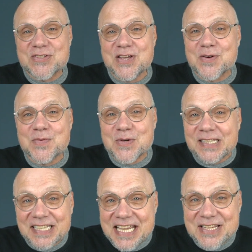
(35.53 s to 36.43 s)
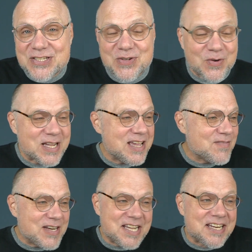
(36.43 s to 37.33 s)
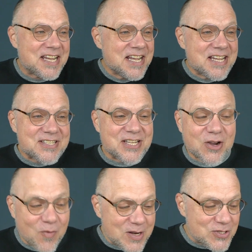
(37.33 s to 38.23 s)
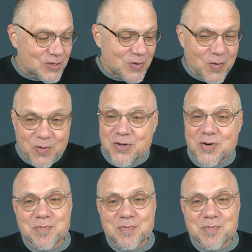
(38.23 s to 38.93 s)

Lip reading: they're released or even in sequential order,